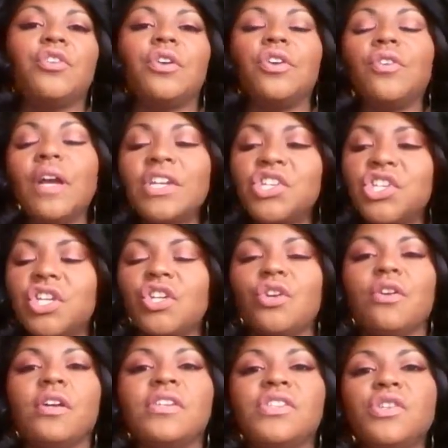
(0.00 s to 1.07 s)
your aggression,
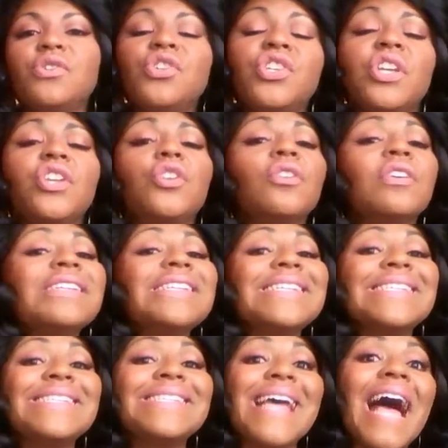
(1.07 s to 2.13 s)
your assertion, your
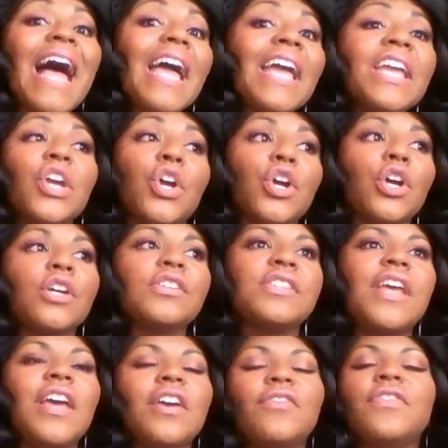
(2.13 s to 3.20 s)

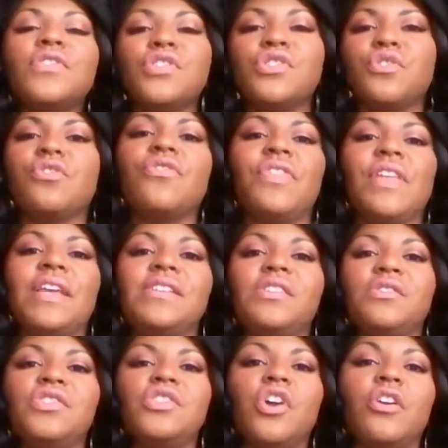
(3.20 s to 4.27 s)
desires for certain things
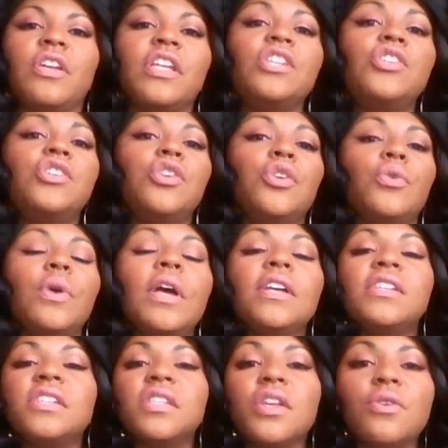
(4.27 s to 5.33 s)
are starting to
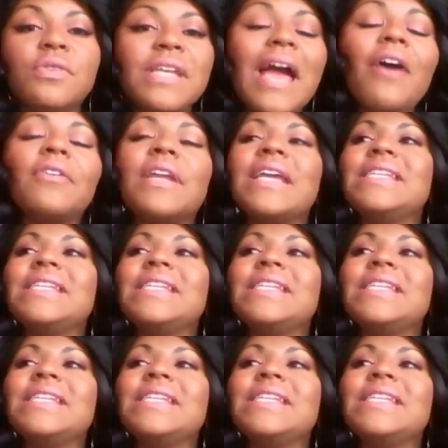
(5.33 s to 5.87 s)
slow down.